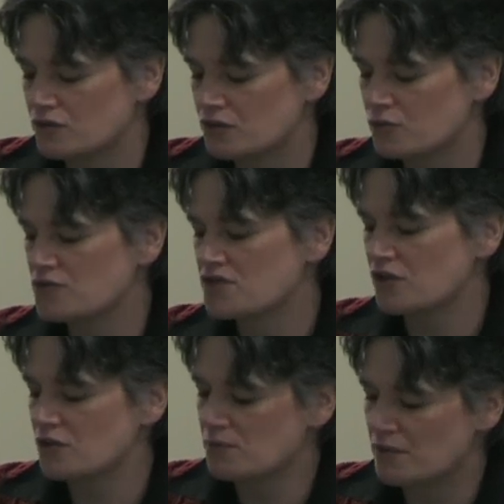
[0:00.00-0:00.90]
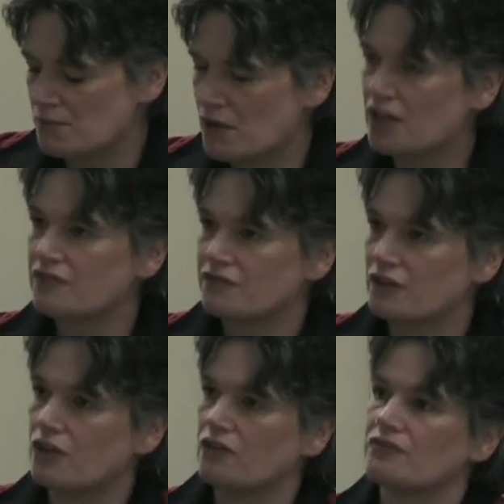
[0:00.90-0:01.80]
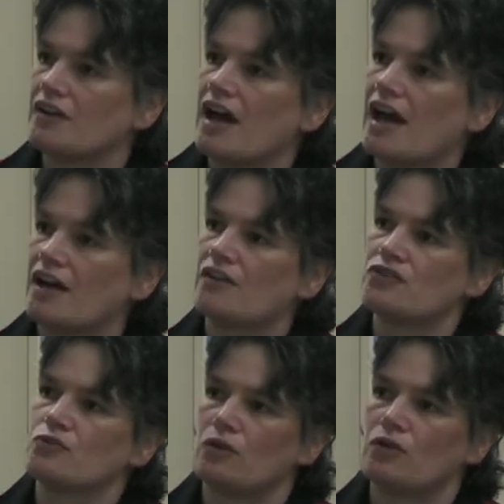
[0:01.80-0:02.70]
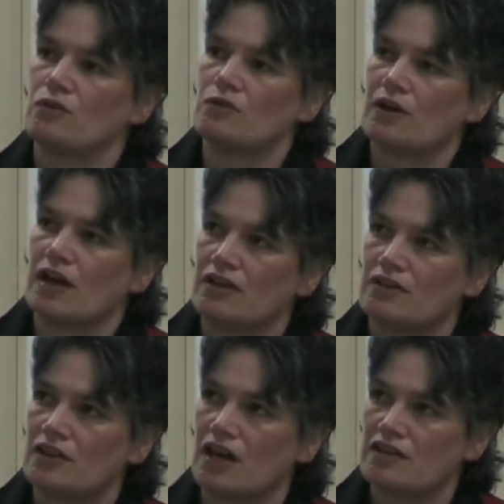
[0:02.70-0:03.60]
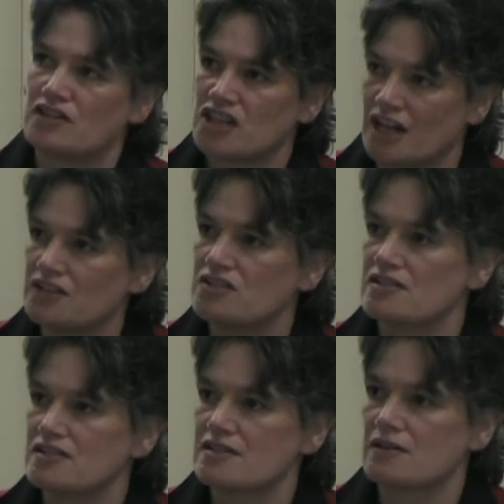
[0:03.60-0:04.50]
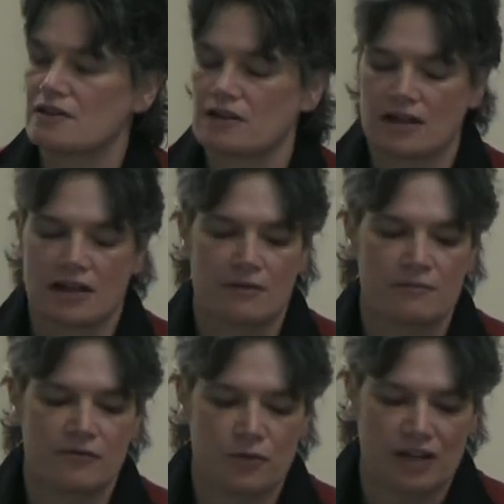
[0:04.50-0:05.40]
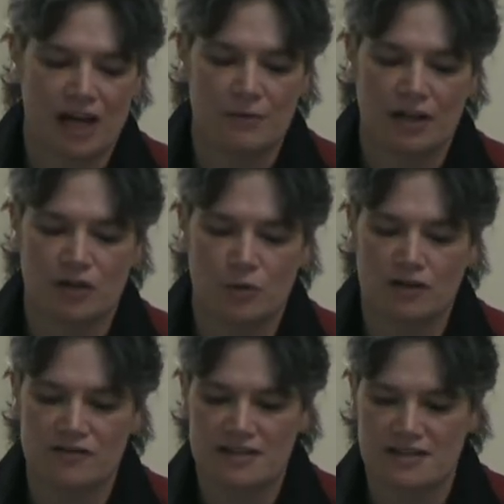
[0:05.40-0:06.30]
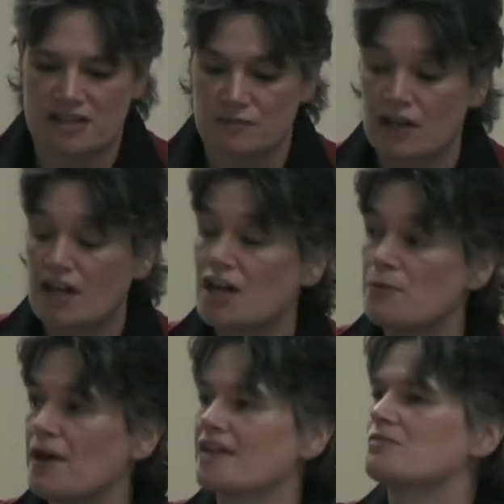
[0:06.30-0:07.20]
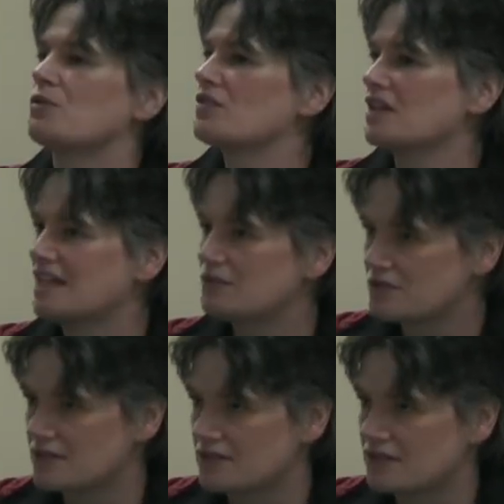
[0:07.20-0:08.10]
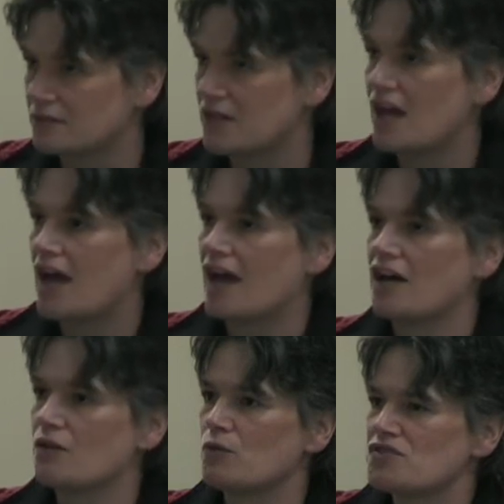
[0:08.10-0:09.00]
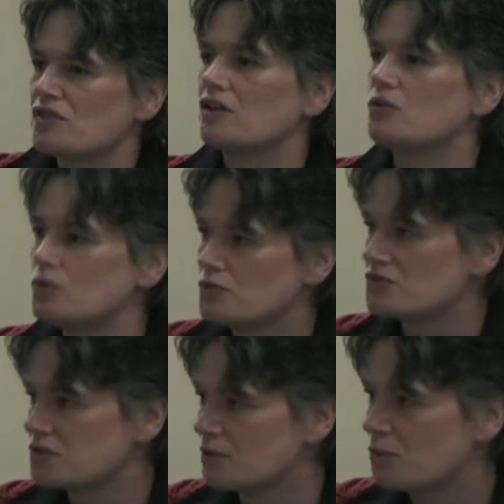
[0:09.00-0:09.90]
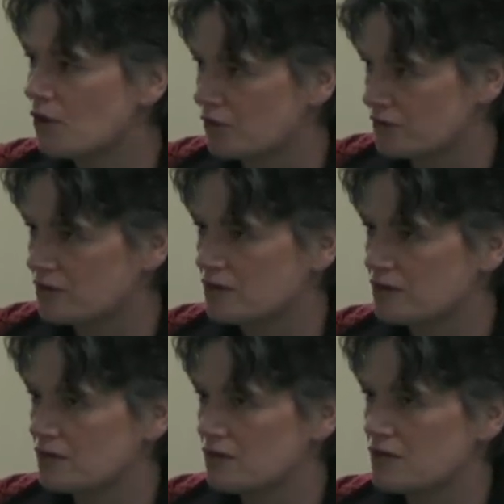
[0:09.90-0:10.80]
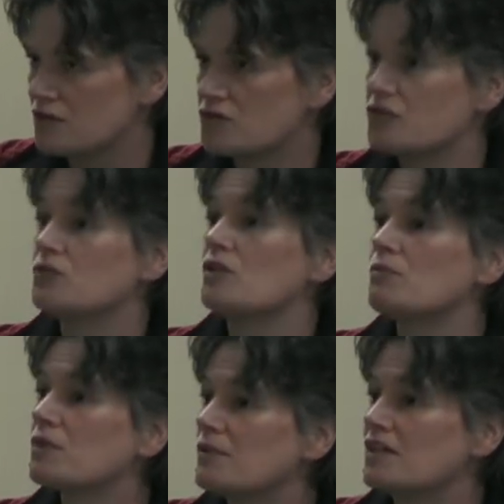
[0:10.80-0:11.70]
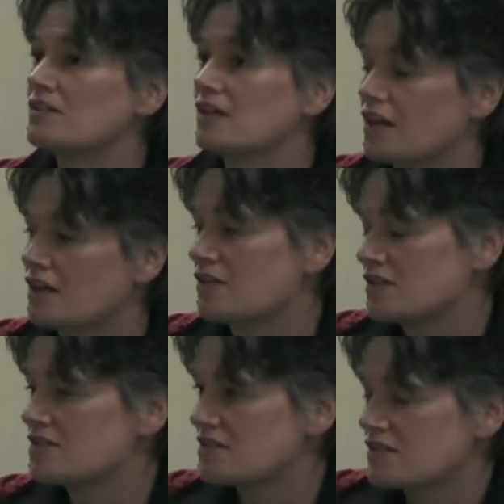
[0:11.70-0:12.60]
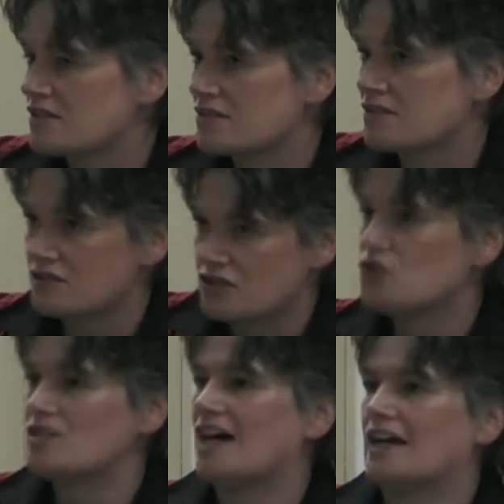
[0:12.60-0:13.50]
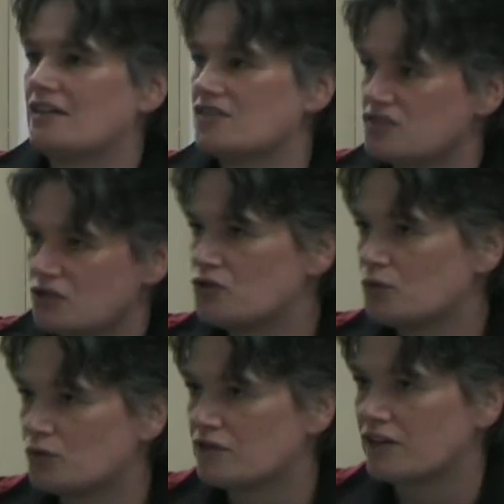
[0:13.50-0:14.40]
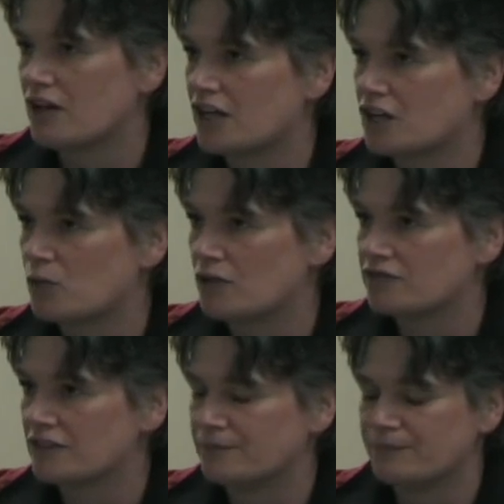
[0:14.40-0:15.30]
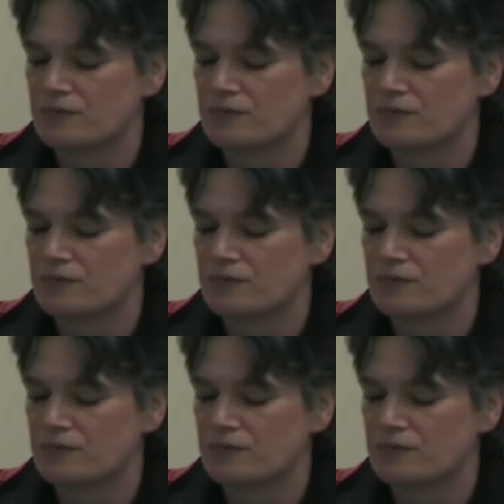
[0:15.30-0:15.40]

to also be mindful of how do what how do how the changes um, forthcoming in the welfare system impact upon the legal system. How what sort of laws do we want to implement uh, this this new day, this new dawn, if you like, in welfare?